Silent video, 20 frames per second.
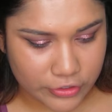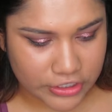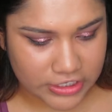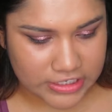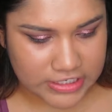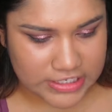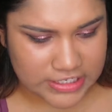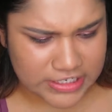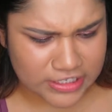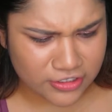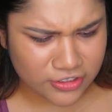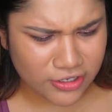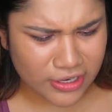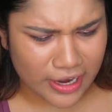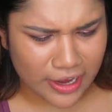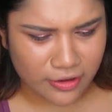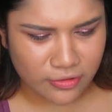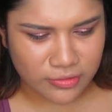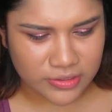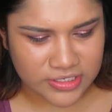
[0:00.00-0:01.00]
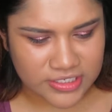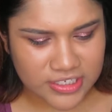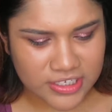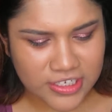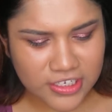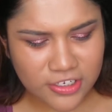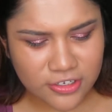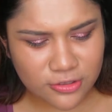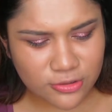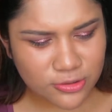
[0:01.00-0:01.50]
For concealer, I was
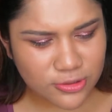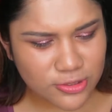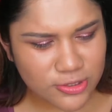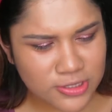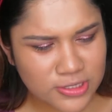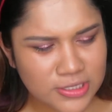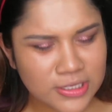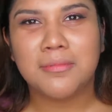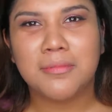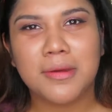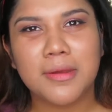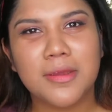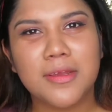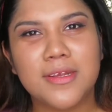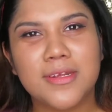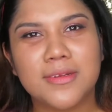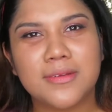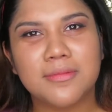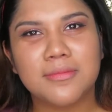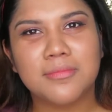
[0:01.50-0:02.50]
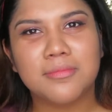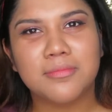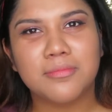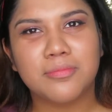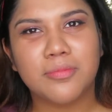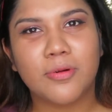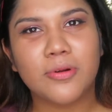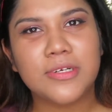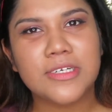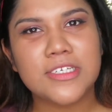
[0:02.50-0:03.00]
gonna use my
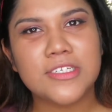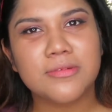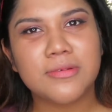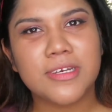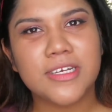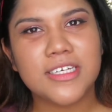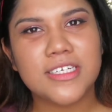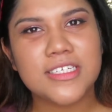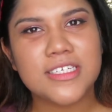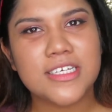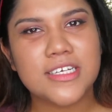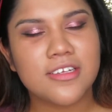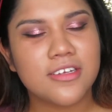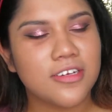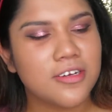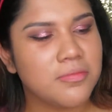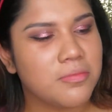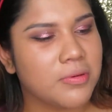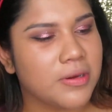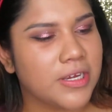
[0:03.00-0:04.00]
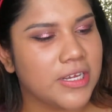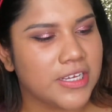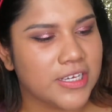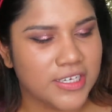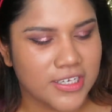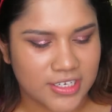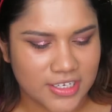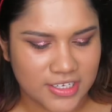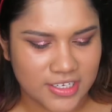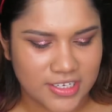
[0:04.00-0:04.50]
Born This Way concealer, but
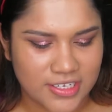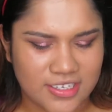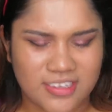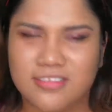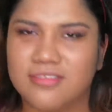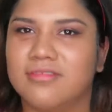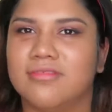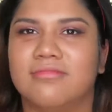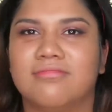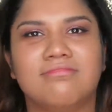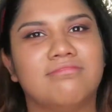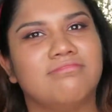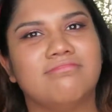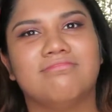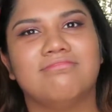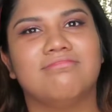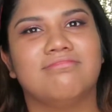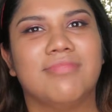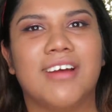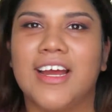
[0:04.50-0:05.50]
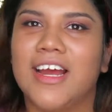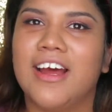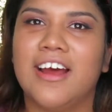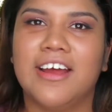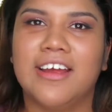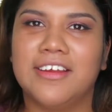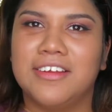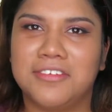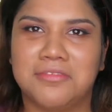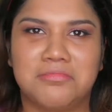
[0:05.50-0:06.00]

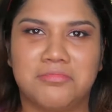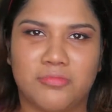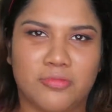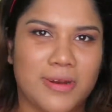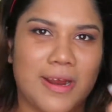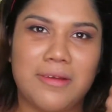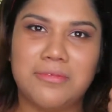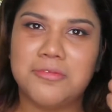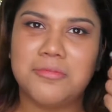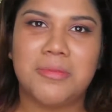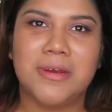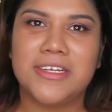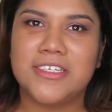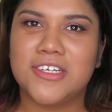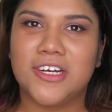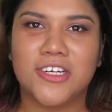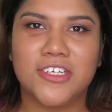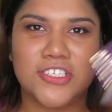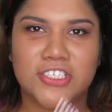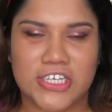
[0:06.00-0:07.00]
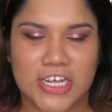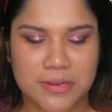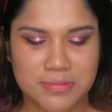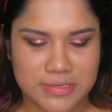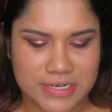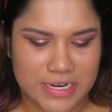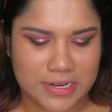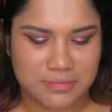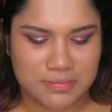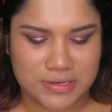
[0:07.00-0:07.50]
I grabbed my Tarte Shape
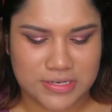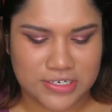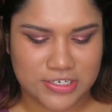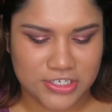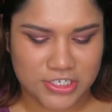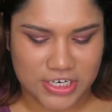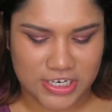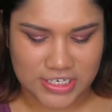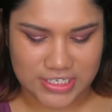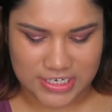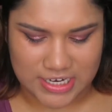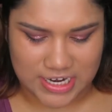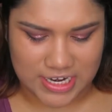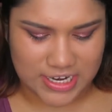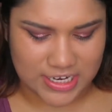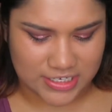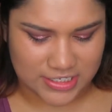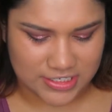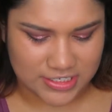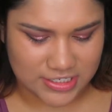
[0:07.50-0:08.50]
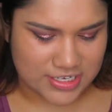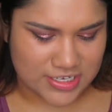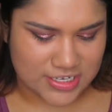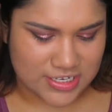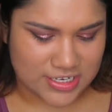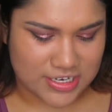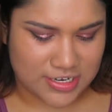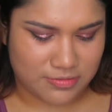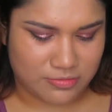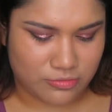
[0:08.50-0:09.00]
Tape in the shade Tan,
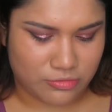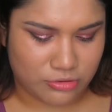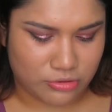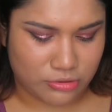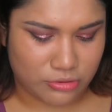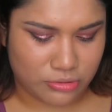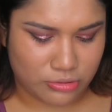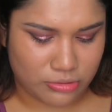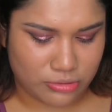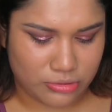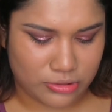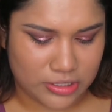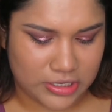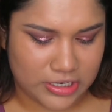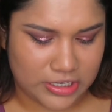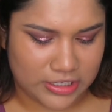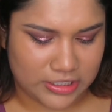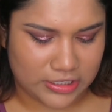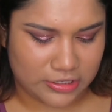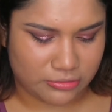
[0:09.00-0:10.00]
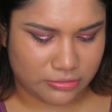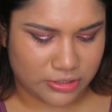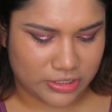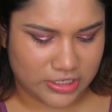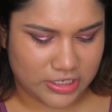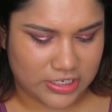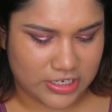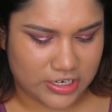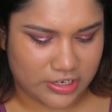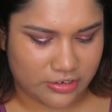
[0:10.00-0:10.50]
and I'm really
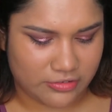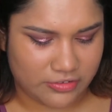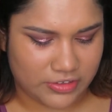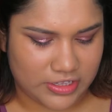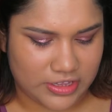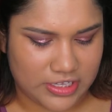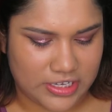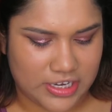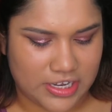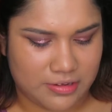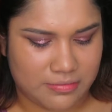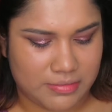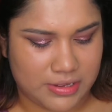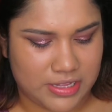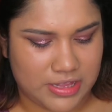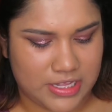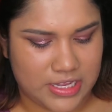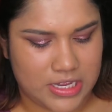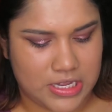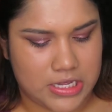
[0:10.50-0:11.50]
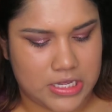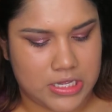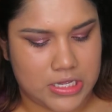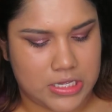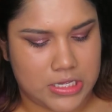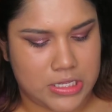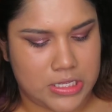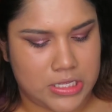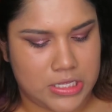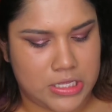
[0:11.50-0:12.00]
running out of it. Like I'm at like
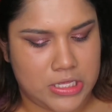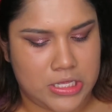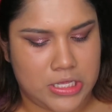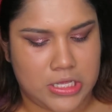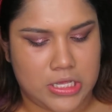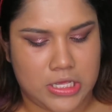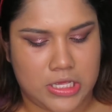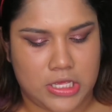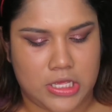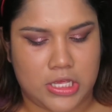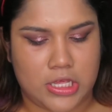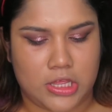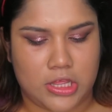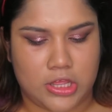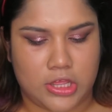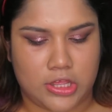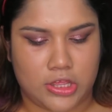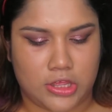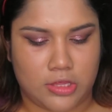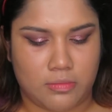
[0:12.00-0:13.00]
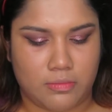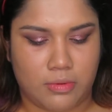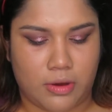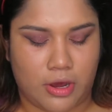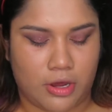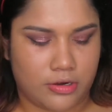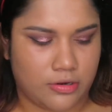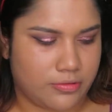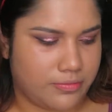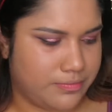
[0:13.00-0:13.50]
the
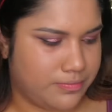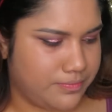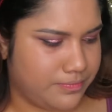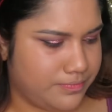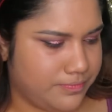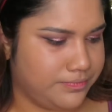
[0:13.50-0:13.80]
bottom.